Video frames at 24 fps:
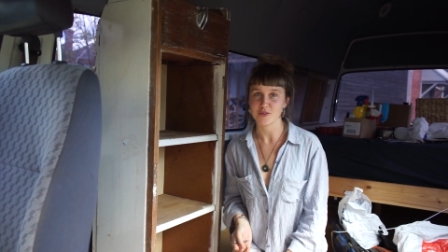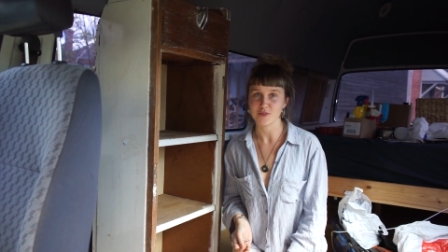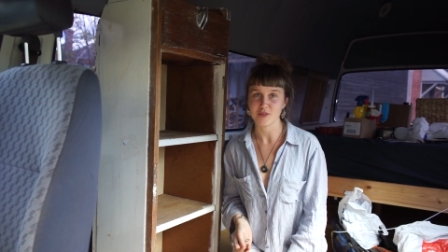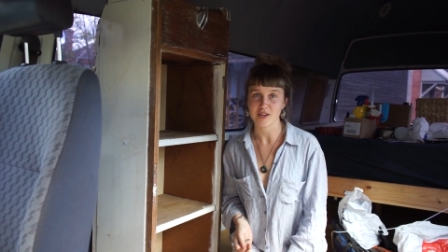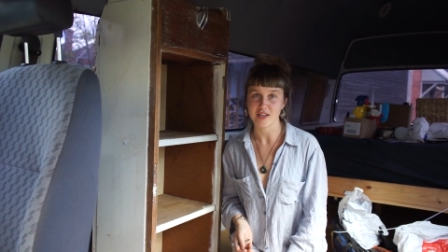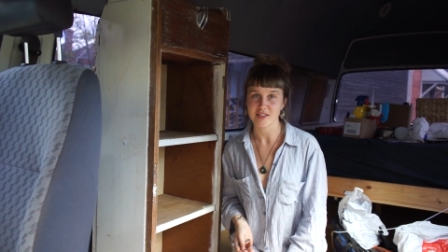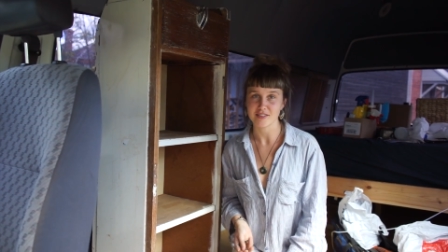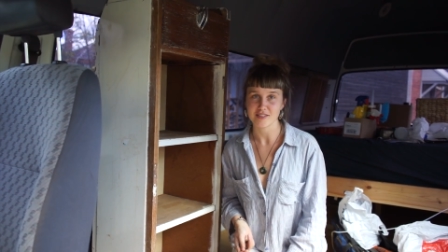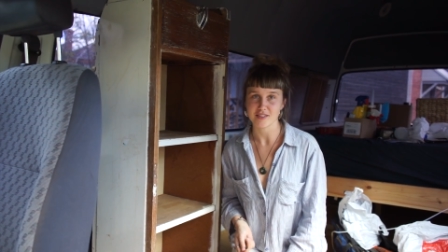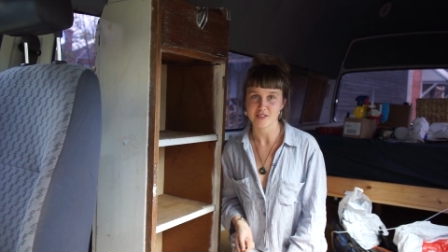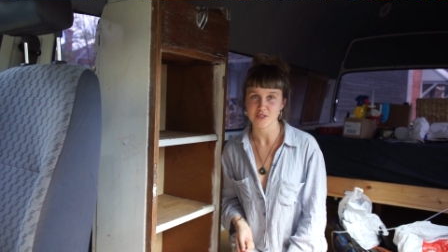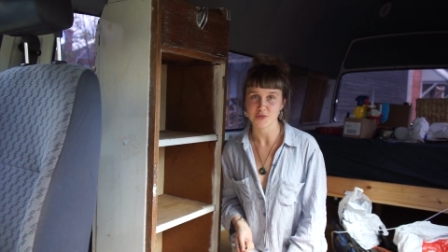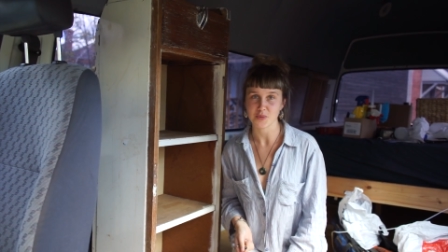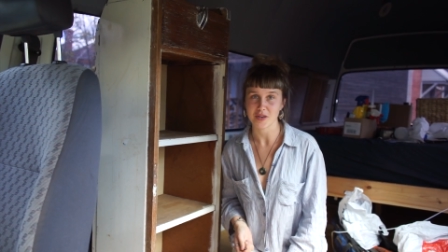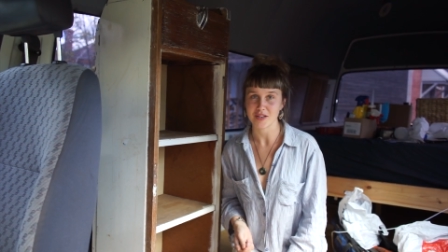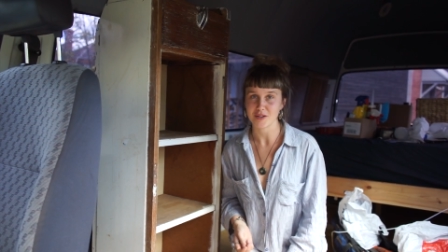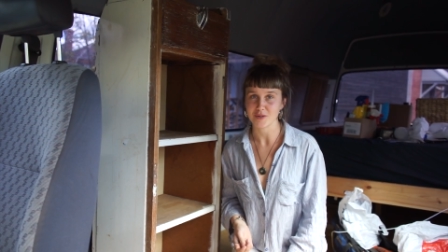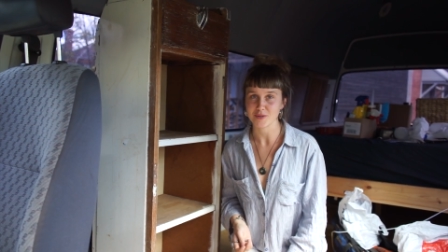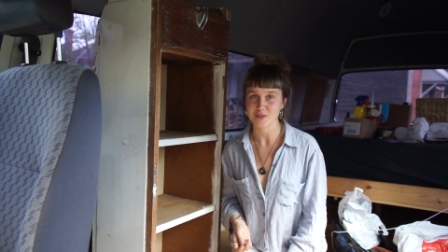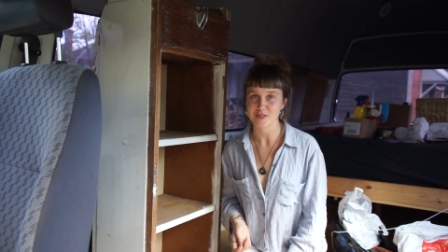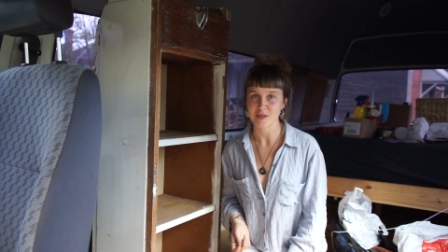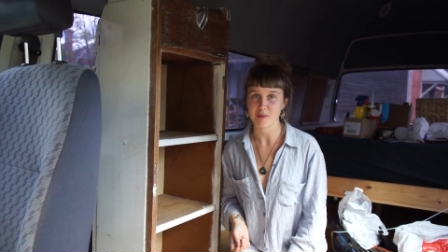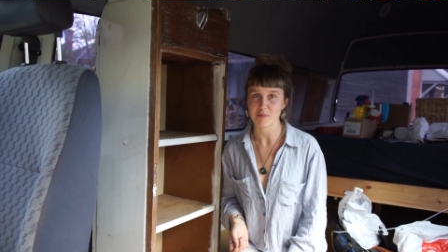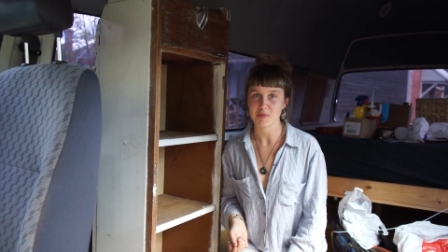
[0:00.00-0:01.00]
or 1920
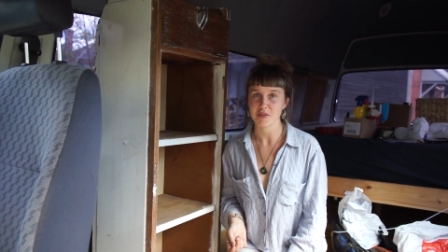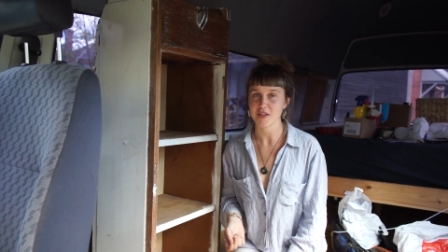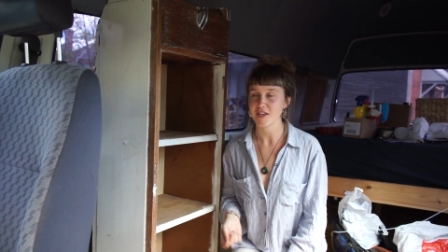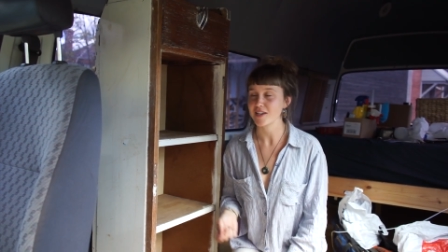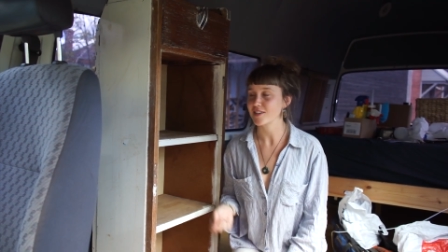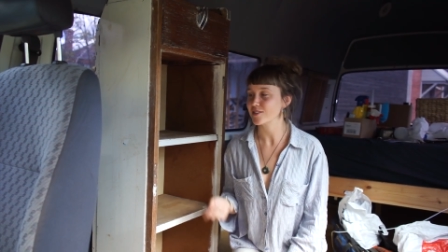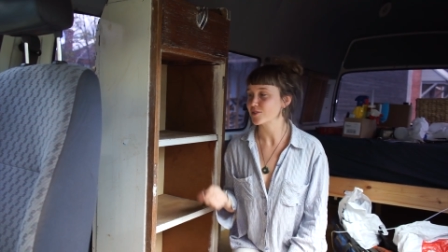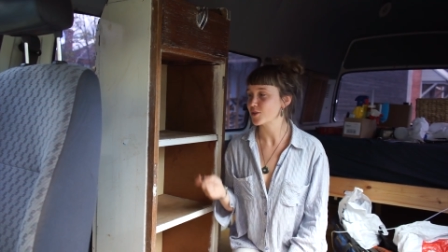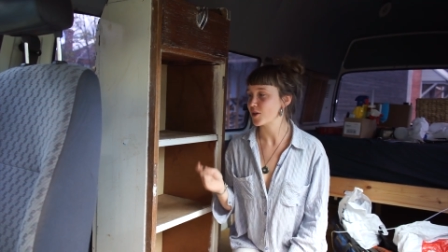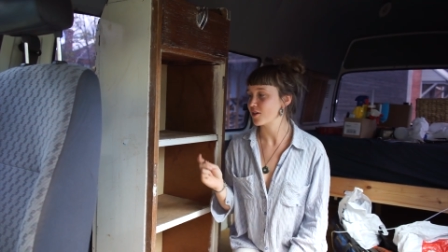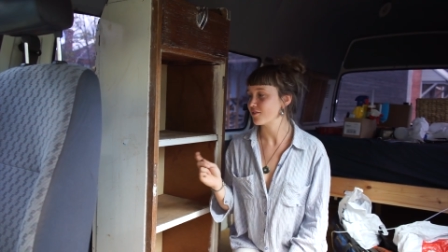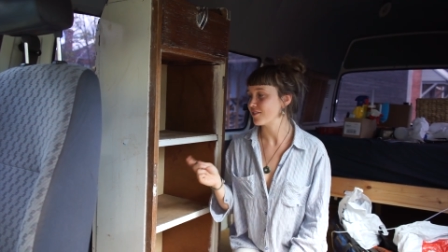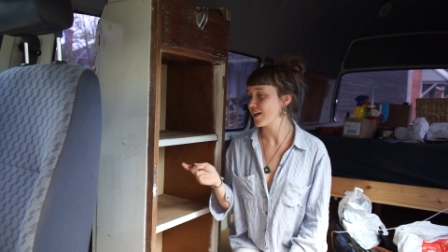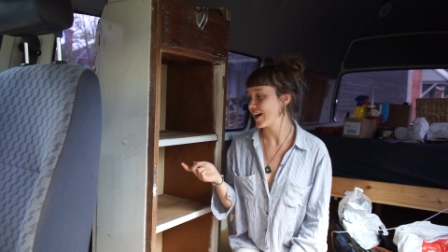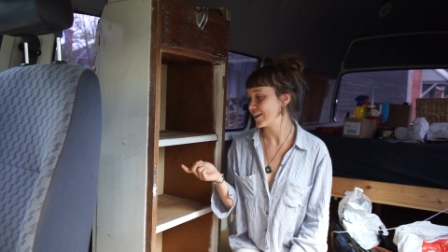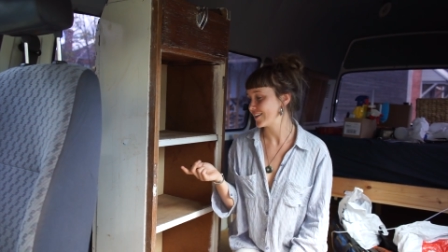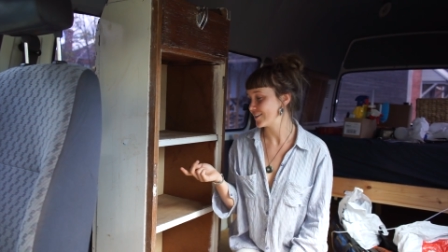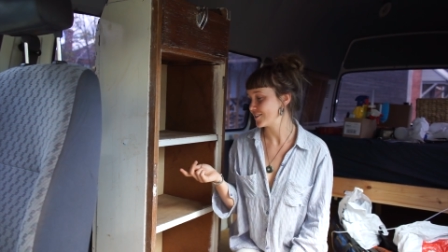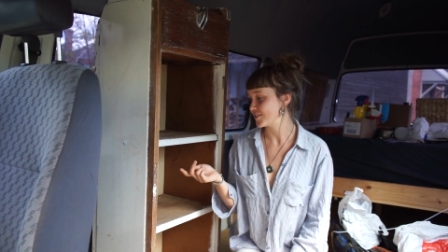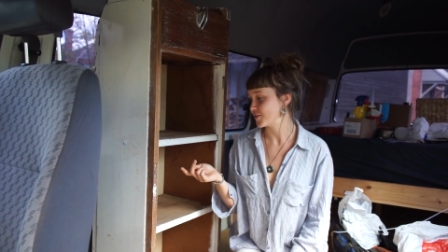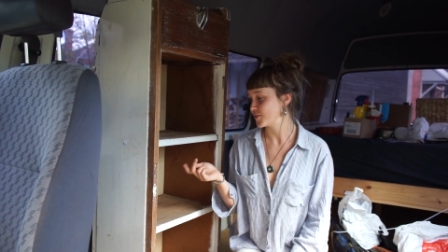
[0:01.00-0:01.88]
or something, so I've had to